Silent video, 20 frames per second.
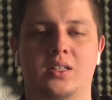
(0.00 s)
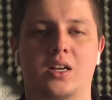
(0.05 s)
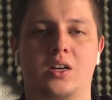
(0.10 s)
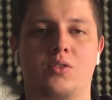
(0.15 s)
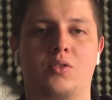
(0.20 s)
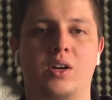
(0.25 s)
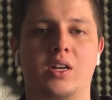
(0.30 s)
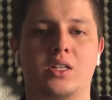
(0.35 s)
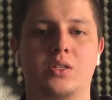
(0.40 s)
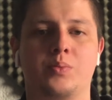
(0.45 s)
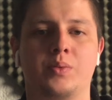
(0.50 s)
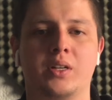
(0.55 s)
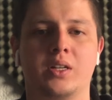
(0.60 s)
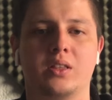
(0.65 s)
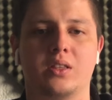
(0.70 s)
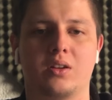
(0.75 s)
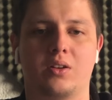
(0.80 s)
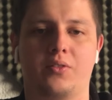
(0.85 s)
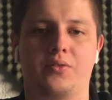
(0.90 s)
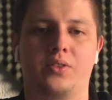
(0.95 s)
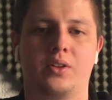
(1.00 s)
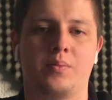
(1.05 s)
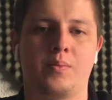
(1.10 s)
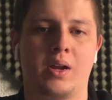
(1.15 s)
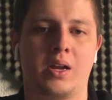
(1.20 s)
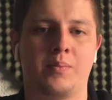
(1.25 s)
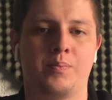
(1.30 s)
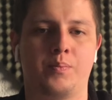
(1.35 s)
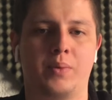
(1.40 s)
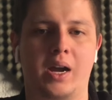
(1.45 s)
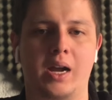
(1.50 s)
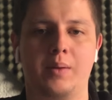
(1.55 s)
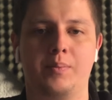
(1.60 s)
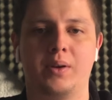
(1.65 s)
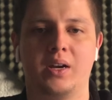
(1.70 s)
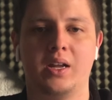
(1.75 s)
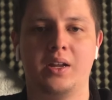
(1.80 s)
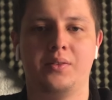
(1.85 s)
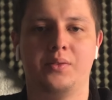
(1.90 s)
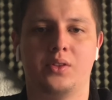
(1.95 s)
arrangement of the main
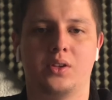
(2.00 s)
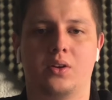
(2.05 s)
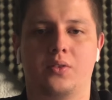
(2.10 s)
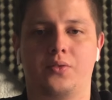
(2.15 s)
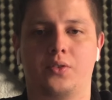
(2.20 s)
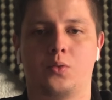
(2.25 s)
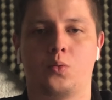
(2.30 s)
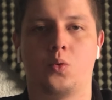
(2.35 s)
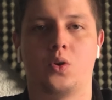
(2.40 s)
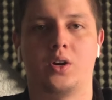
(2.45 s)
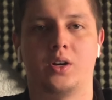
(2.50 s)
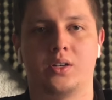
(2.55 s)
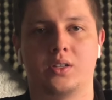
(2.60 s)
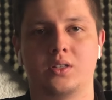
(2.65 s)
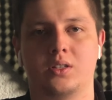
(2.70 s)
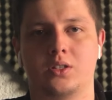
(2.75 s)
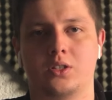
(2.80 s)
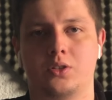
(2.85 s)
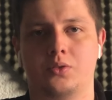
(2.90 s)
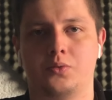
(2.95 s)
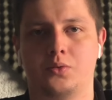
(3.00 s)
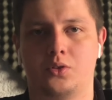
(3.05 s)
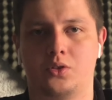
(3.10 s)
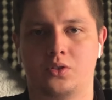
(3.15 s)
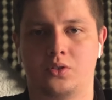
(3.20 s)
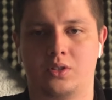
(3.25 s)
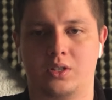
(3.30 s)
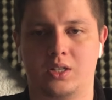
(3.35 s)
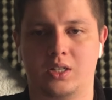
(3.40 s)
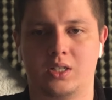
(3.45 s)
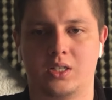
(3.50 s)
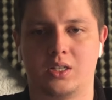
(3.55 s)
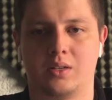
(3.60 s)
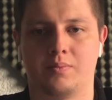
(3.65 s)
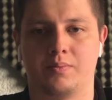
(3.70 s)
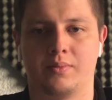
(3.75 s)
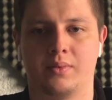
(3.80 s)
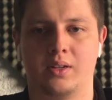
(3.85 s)
pipeline of a water distribution system.